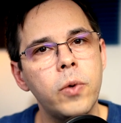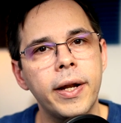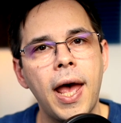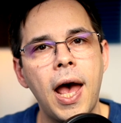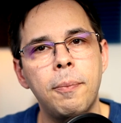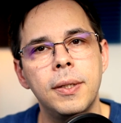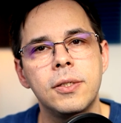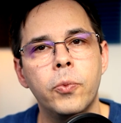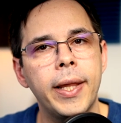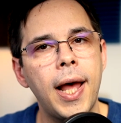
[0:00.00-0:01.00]
what
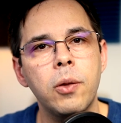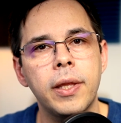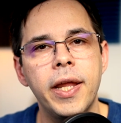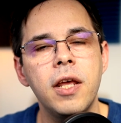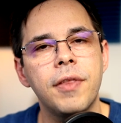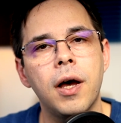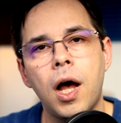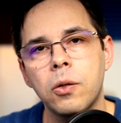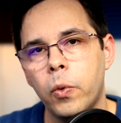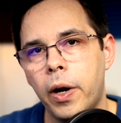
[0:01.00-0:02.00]
happens without any of the
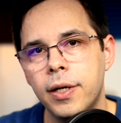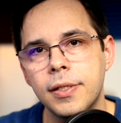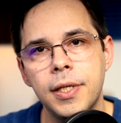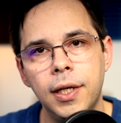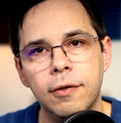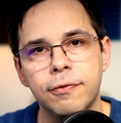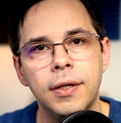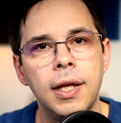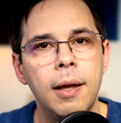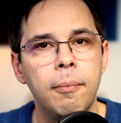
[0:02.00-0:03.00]
Hotwire stuff.
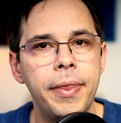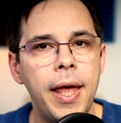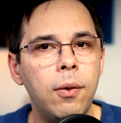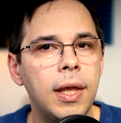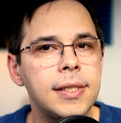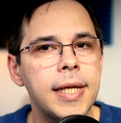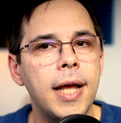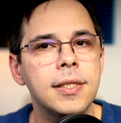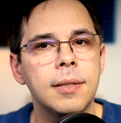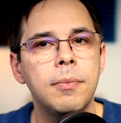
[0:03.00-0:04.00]
But now let's
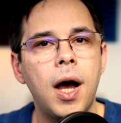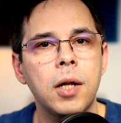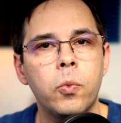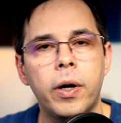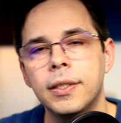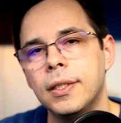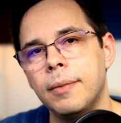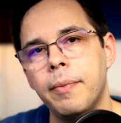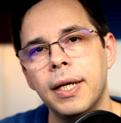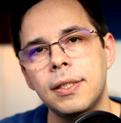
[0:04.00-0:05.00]
add some Hotwire to
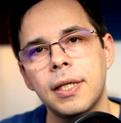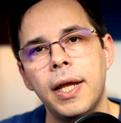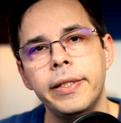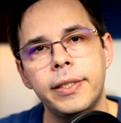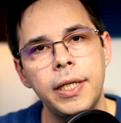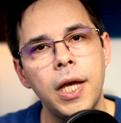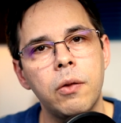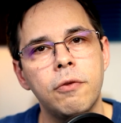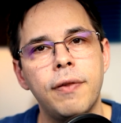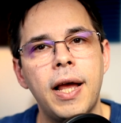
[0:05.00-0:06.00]
the mix and see
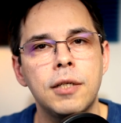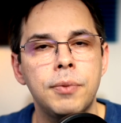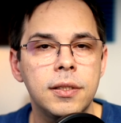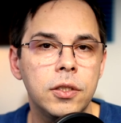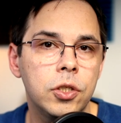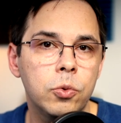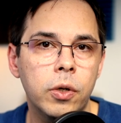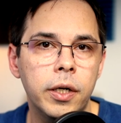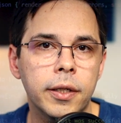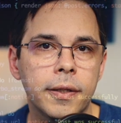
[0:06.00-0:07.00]
how the flash messages
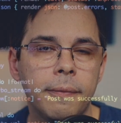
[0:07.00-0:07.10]
work.